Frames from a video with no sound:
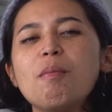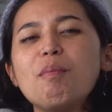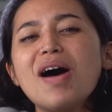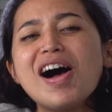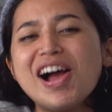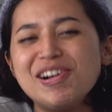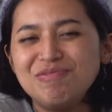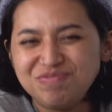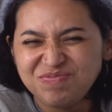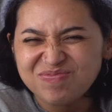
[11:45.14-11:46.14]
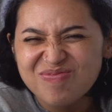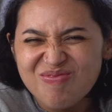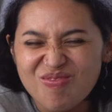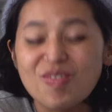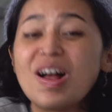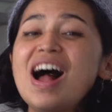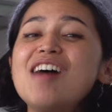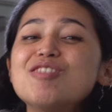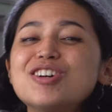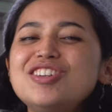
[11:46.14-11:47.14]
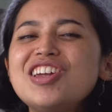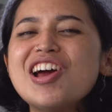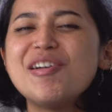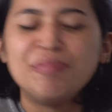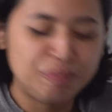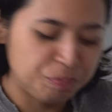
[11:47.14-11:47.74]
Bye. Have a good day.